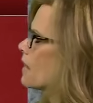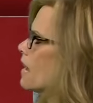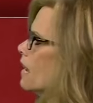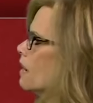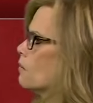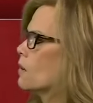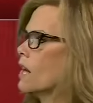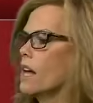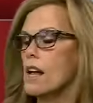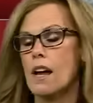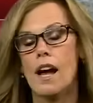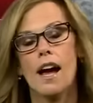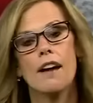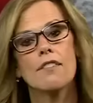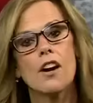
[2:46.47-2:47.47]
And we'll
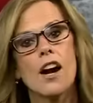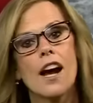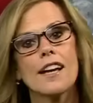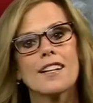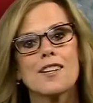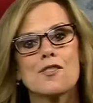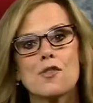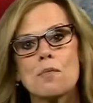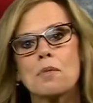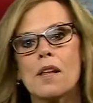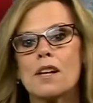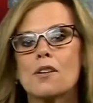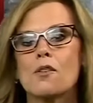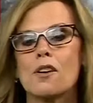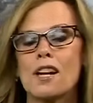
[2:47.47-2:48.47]
have our high country
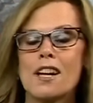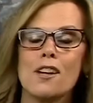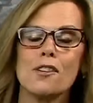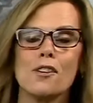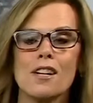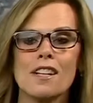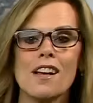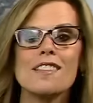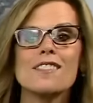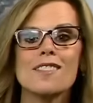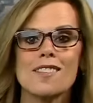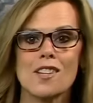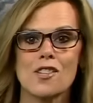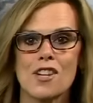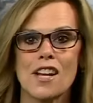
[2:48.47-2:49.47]
planner, including lots of
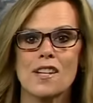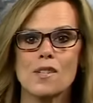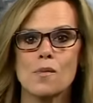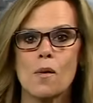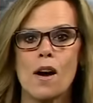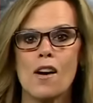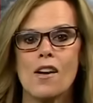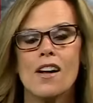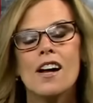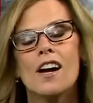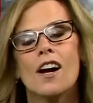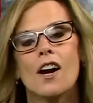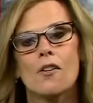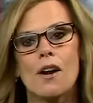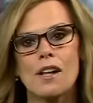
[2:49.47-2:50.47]
sunshine as well.
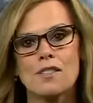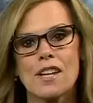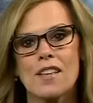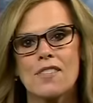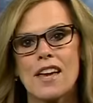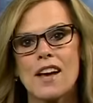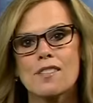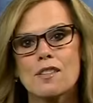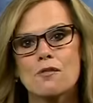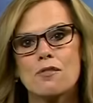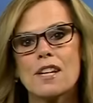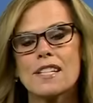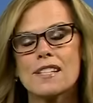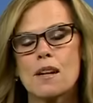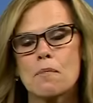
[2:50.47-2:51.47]
Around 10,000
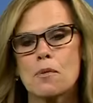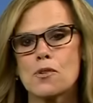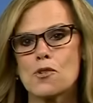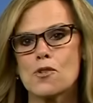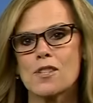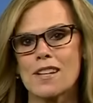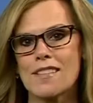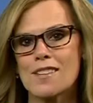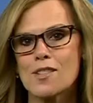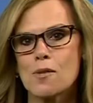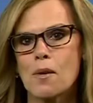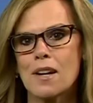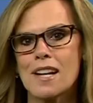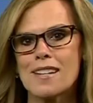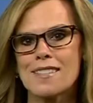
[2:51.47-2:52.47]
feet, temperatures in the
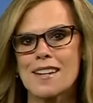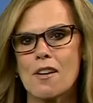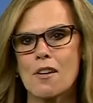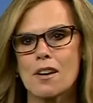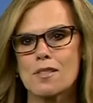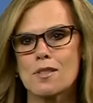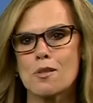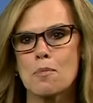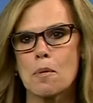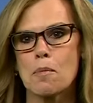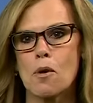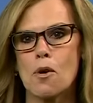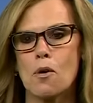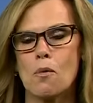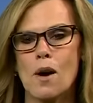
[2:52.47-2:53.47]
20s. Now our Super
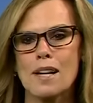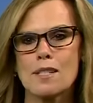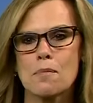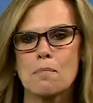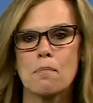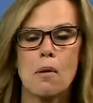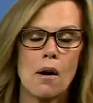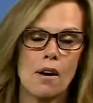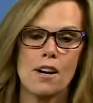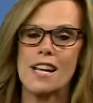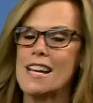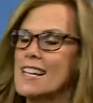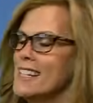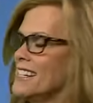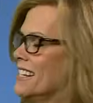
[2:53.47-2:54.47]
Bowl watch
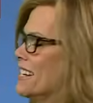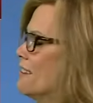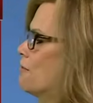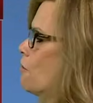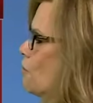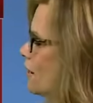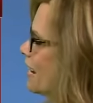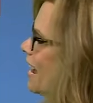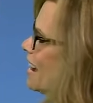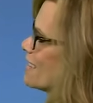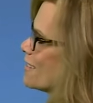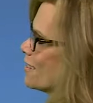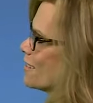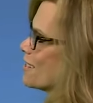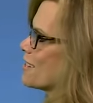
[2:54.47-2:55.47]
party
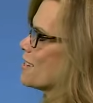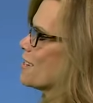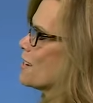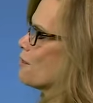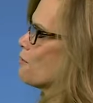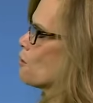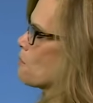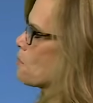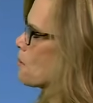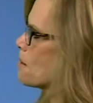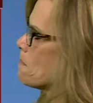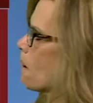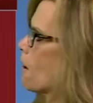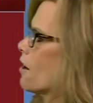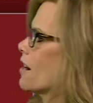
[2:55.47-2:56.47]
forecast looks good. If you're
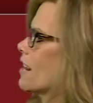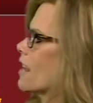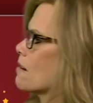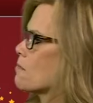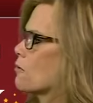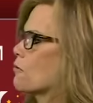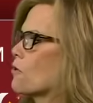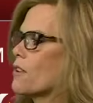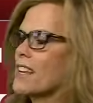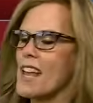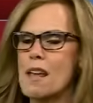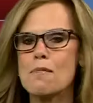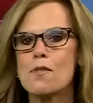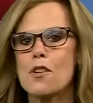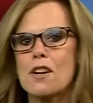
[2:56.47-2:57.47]
pre-partying, before the
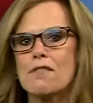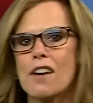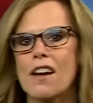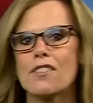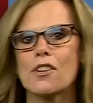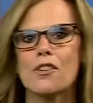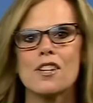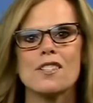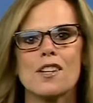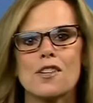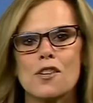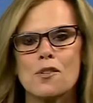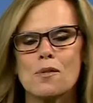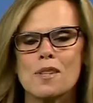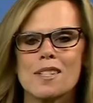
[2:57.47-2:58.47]
game, 35 degrees at
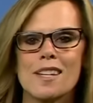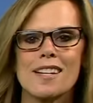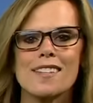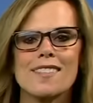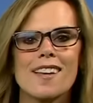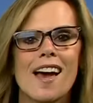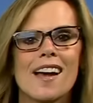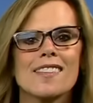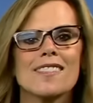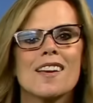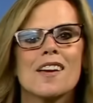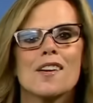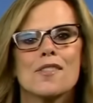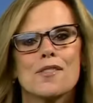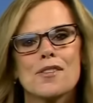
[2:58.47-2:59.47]
noon with sunny skies,
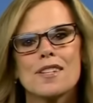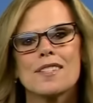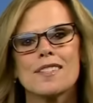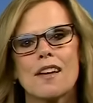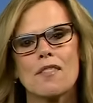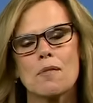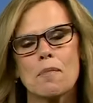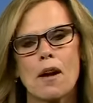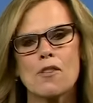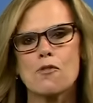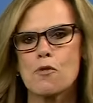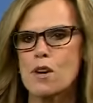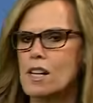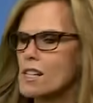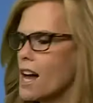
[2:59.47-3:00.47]
37 by
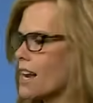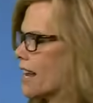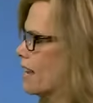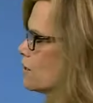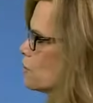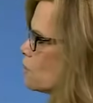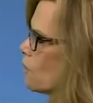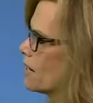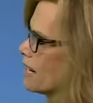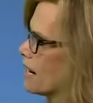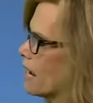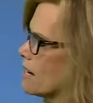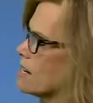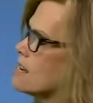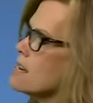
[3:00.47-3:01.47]
3 o'clock, and 29